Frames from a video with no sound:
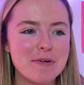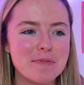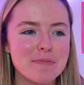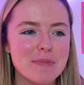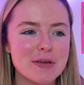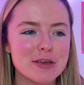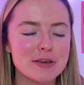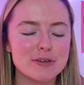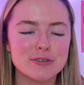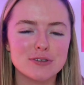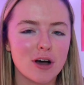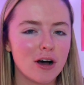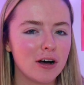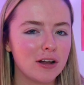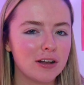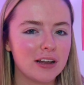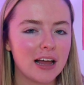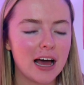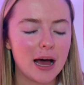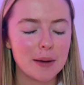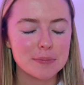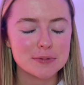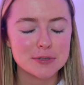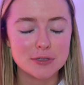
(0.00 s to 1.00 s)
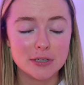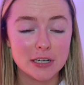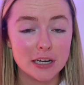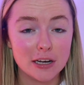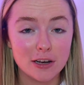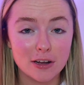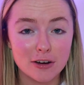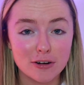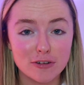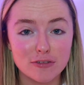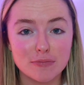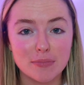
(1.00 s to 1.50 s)
You all absolutely
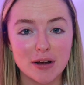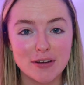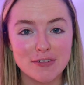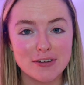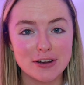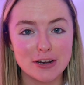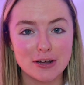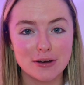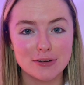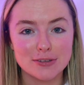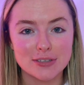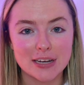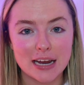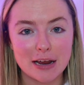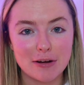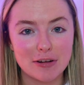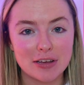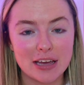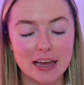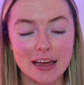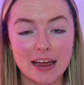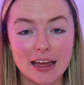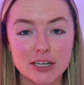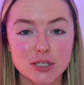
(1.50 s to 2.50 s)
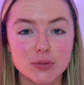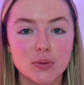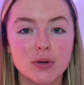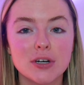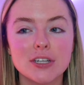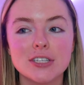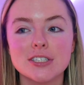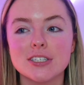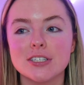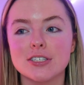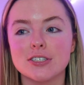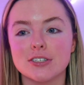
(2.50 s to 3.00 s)
love my videos on how to get
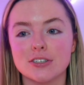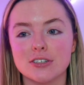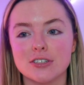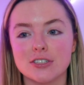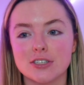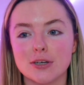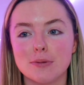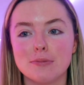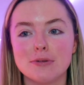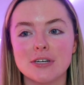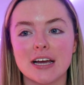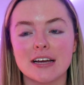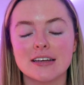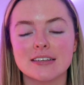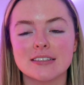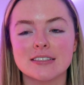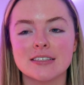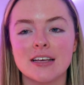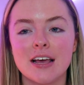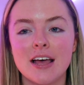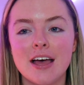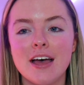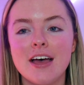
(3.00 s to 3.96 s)
H1s in certain subjects.